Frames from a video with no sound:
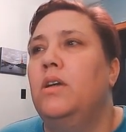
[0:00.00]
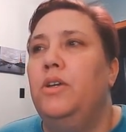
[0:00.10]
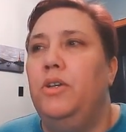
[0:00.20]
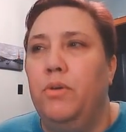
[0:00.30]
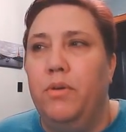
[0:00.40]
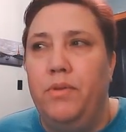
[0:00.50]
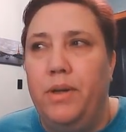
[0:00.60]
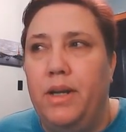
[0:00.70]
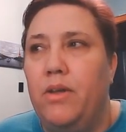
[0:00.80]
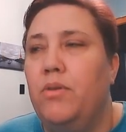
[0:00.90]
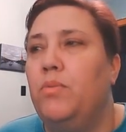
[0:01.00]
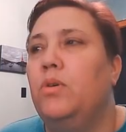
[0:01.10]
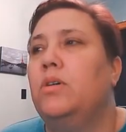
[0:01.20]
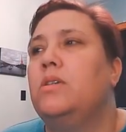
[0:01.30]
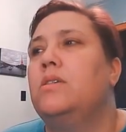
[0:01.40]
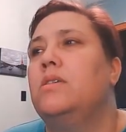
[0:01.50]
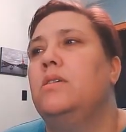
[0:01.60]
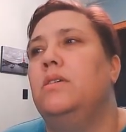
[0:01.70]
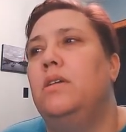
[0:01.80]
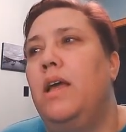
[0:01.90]
you're reviewing other books,
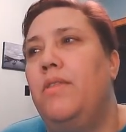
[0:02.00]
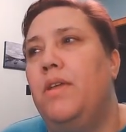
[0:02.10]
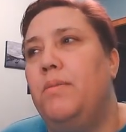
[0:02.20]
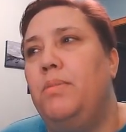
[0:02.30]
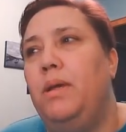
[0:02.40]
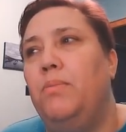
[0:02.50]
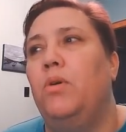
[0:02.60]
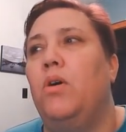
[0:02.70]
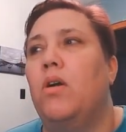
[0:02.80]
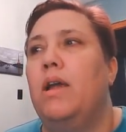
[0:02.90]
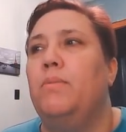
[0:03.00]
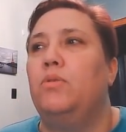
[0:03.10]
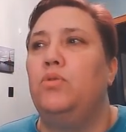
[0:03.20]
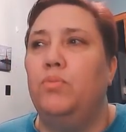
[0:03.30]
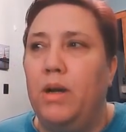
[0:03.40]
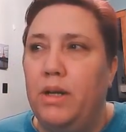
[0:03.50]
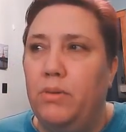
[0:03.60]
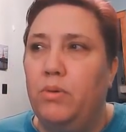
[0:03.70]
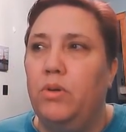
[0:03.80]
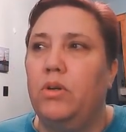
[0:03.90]
and then people are able to buy your
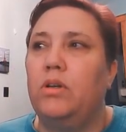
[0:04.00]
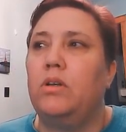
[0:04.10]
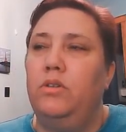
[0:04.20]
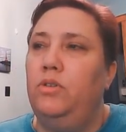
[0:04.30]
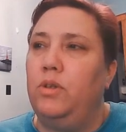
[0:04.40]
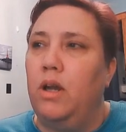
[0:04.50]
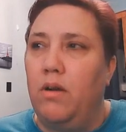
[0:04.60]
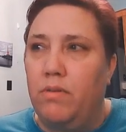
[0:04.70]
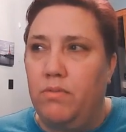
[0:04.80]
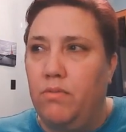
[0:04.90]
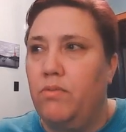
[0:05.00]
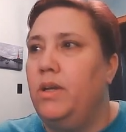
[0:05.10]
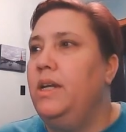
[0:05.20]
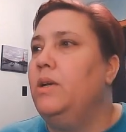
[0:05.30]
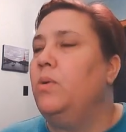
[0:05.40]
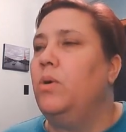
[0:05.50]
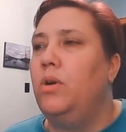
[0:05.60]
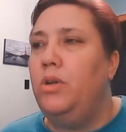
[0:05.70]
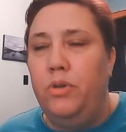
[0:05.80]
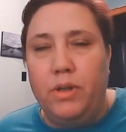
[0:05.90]
book. You can offer it for free, or
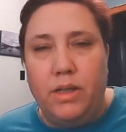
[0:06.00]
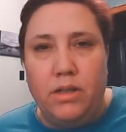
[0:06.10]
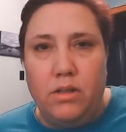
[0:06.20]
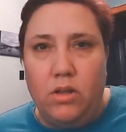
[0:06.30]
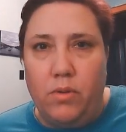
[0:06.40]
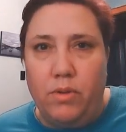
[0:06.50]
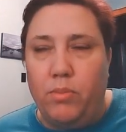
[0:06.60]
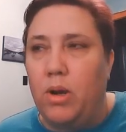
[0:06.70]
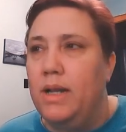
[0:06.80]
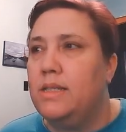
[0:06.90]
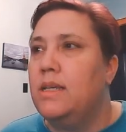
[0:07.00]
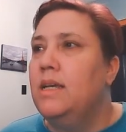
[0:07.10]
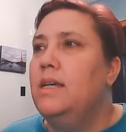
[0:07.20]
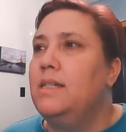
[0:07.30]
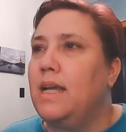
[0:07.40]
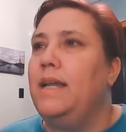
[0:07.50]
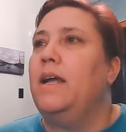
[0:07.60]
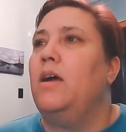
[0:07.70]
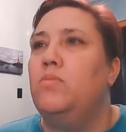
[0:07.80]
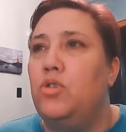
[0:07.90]
you can lower the price to kind of
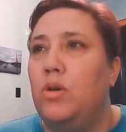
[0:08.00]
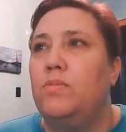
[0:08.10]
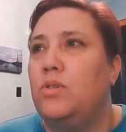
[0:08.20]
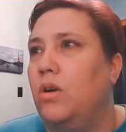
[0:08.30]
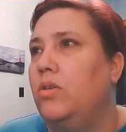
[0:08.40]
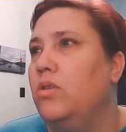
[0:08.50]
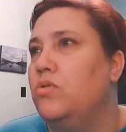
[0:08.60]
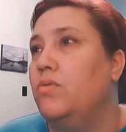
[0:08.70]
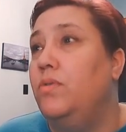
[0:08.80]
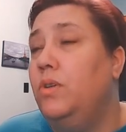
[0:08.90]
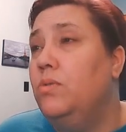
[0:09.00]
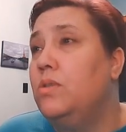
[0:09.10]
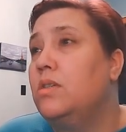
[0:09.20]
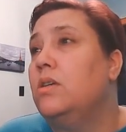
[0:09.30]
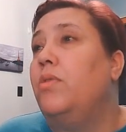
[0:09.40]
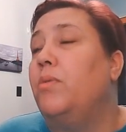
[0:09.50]
help jumpstart those reviews. The